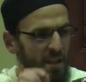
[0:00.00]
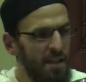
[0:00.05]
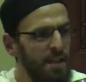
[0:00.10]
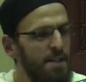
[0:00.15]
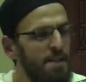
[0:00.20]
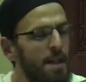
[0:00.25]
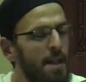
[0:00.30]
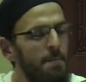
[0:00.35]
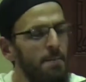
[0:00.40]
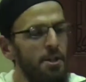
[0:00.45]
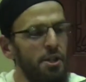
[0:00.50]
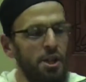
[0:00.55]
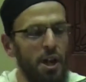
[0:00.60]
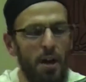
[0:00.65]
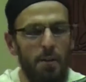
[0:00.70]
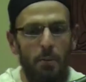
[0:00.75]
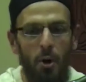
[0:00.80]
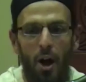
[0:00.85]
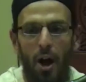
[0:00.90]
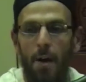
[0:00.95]
His name is Sheikh
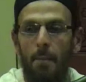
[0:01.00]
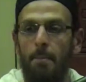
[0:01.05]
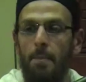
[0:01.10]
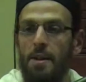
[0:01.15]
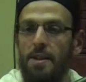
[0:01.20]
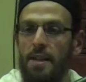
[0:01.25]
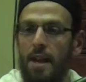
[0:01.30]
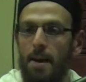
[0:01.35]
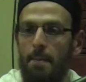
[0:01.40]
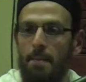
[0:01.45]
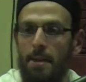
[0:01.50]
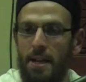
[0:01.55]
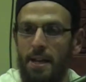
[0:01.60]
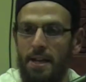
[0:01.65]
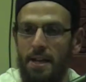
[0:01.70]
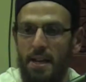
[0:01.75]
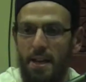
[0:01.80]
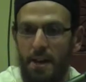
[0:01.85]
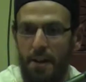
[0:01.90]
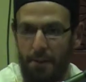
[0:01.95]
Muhammad
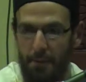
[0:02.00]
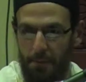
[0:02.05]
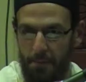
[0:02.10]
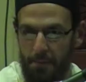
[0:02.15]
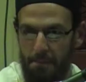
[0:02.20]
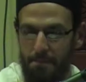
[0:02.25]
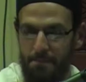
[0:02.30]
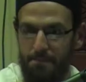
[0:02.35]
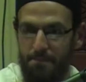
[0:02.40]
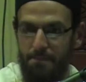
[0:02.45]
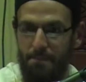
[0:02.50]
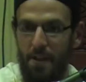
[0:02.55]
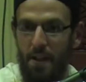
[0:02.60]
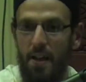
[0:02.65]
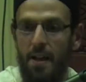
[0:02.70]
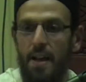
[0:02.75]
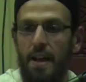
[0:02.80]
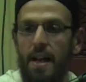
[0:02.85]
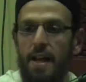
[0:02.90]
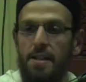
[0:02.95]
Amin Ir.
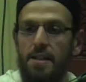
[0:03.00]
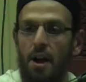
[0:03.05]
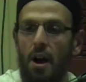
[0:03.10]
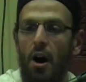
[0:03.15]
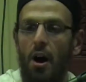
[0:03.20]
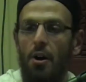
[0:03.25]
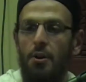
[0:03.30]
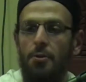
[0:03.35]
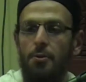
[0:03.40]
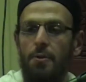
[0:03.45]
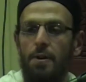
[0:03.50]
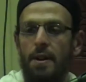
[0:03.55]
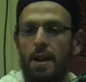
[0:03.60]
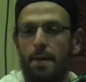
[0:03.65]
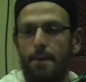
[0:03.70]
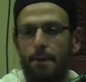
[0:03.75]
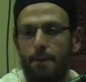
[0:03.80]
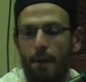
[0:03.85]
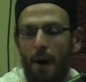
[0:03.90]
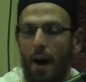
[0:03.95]
He's
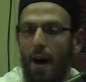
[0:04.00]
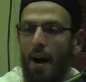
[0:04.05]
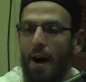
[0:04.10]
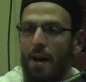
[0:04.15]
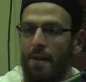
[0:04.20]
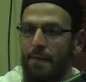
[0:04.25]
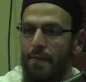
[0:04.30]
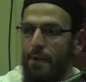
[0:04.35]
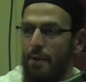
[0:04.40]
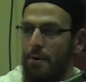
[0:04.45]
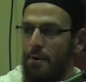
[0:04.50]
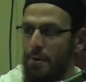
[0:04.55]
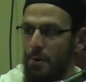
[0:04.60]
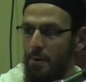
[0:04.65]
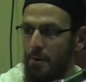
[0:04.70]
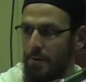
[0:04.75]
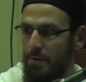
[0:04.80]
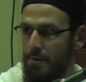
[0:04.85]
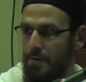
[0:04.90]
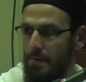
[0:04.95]
105 years
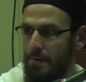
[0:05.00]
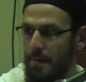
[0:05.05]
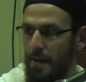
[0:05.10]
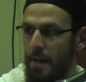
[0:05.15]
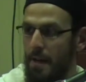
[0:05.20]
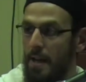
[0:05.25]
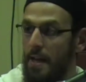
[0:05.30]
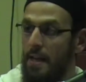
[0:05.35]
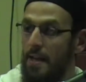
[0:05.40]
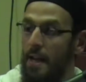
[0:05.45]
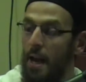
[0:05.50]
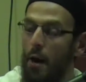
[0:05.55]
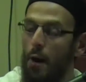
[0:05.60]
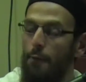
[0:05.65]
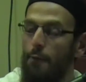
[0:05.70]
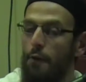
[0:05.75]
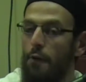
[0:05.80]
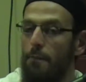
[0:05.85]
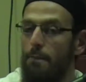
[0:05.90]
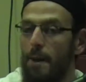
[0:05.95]
old. Now,
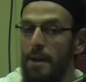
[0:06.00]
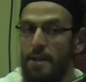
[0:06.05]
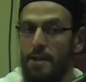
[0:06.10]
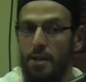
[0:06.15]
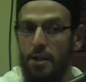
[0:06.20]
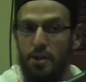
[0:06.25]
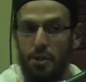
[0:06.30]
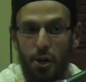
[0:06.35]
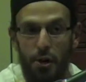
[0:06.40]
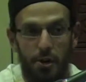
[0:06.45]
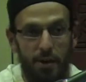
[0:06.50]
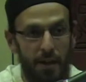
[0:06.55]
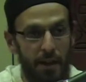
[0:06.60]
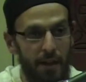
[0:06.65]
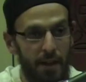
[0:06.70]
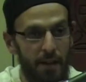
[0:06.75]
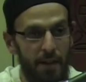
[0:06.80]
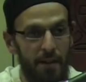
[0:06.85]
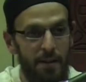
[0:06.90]
if you've been to Turkey,